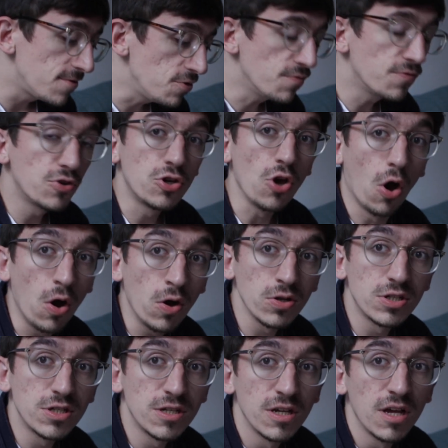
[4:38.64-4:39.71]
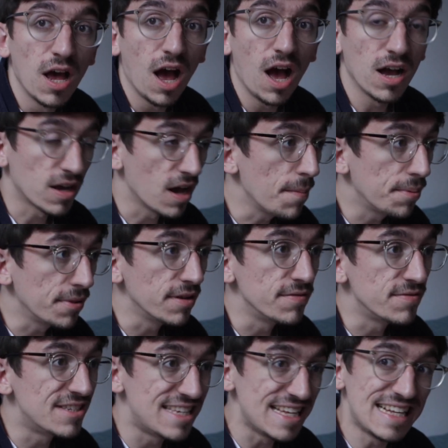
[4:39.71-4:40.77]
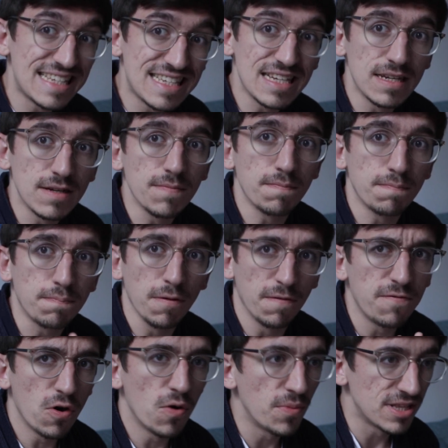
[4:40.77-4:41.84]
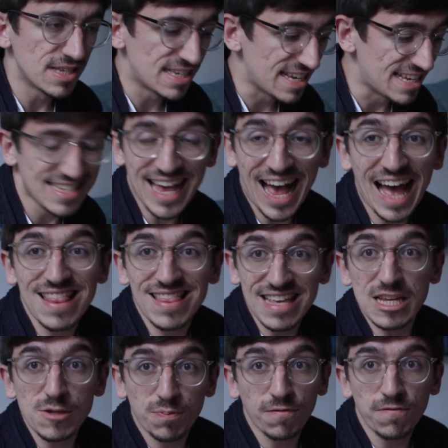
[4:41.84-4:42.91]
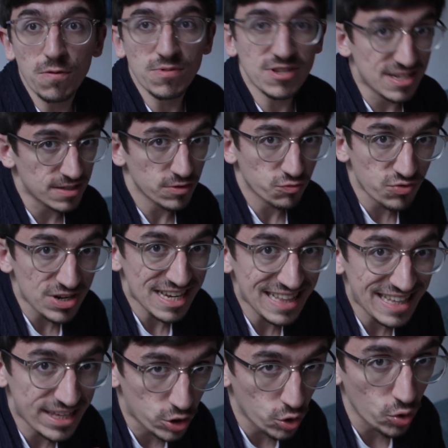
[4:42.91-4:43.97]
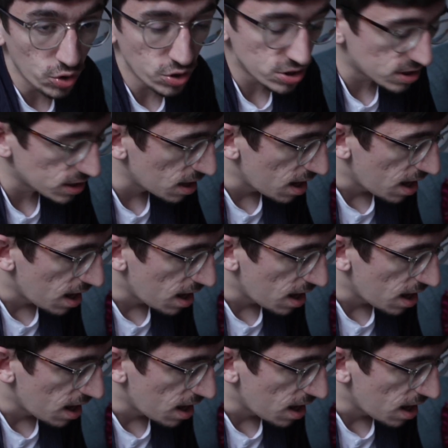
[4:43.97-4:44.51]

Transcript: you've got a couple of decent performances, and these performances are really good,